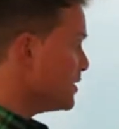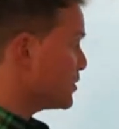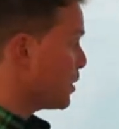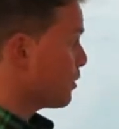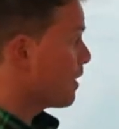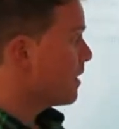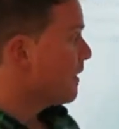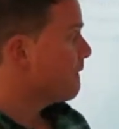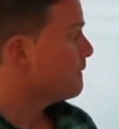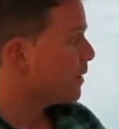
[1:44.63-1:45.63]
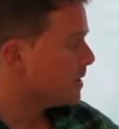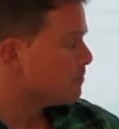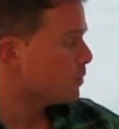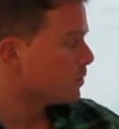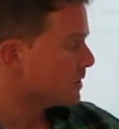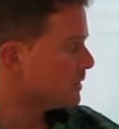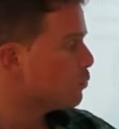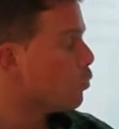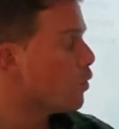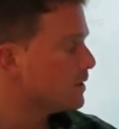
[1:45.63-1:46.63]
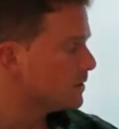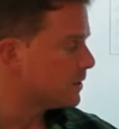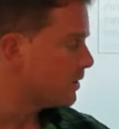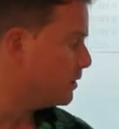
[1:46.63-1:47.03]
So, very important, once